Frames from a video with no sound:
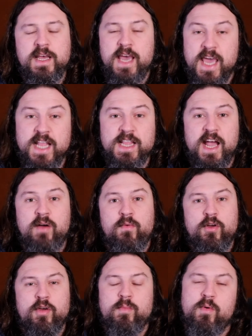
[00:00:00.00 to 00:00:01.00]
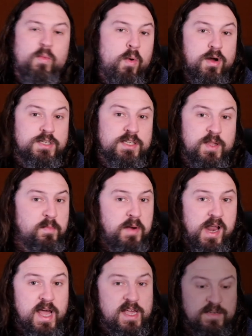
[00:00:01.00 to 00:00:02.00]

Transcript: in that room, watching them play.